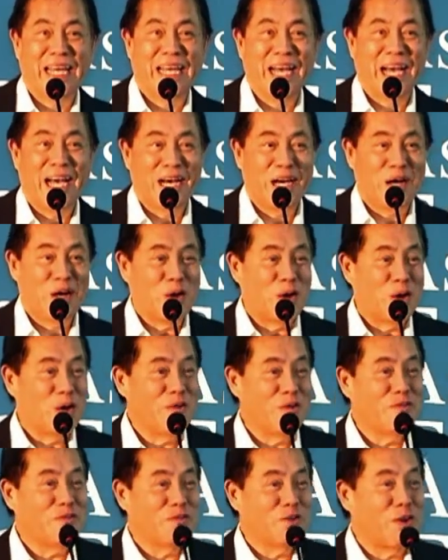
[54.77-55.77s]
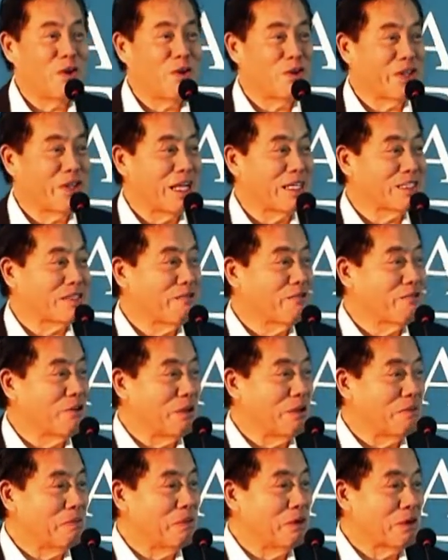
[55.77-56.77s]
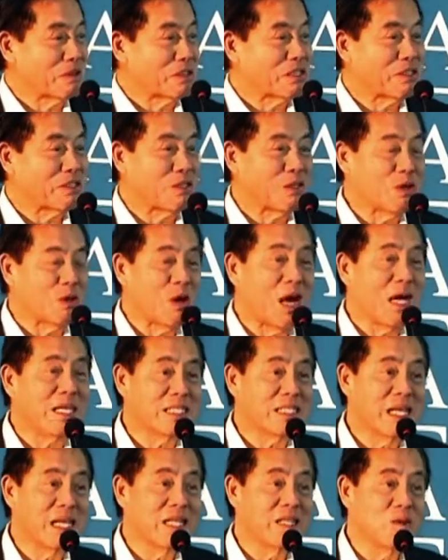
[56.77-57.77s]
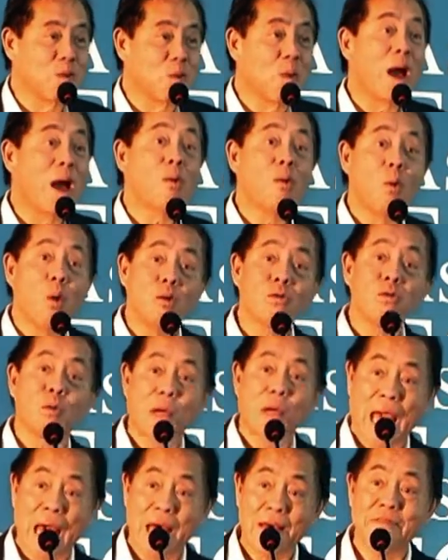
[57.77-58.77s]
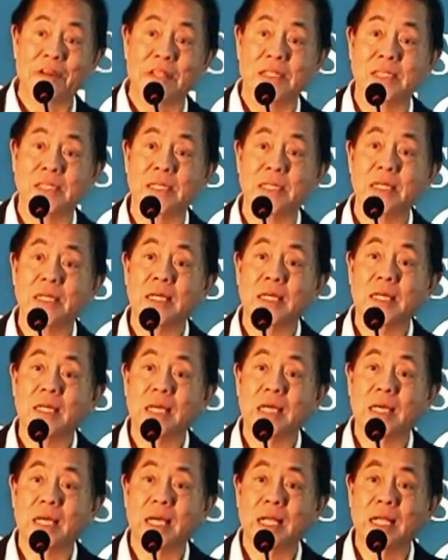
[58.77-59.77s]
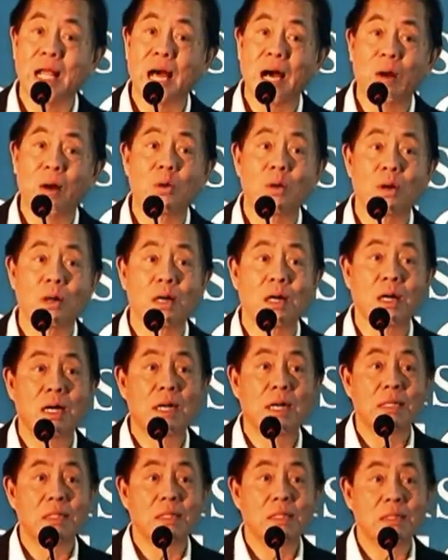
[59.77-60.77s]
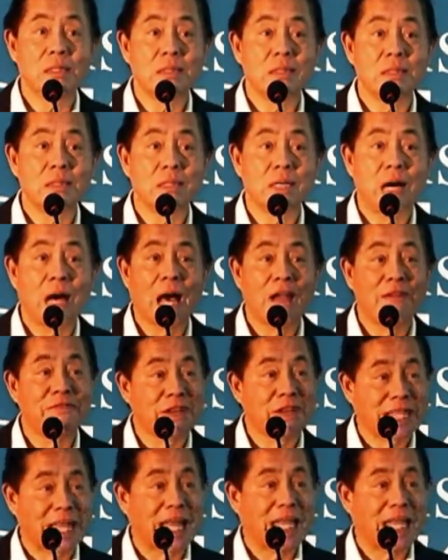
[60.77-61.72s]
All hotels are fully booked. So I said, why won't we have it in our Alpha